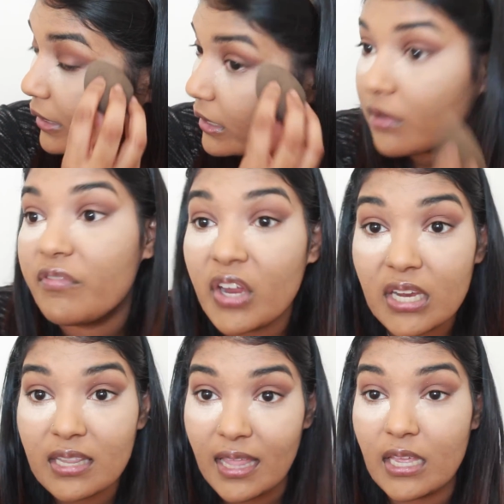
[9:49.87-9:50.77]
like
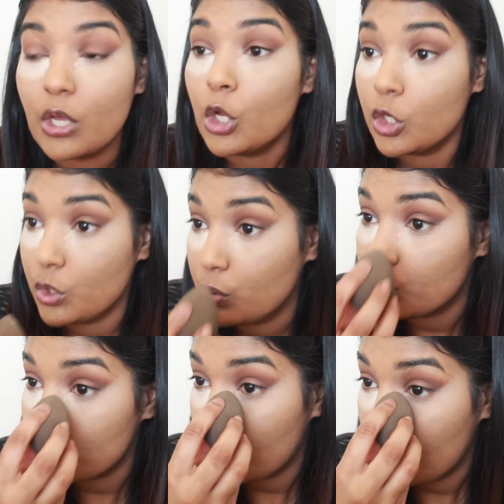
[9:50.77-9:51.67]
very light
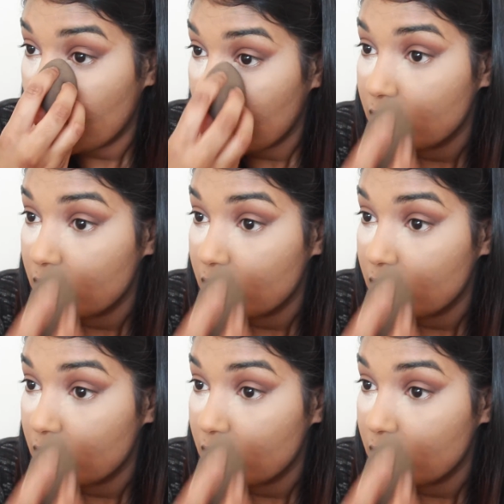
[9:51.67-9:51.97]
neutral,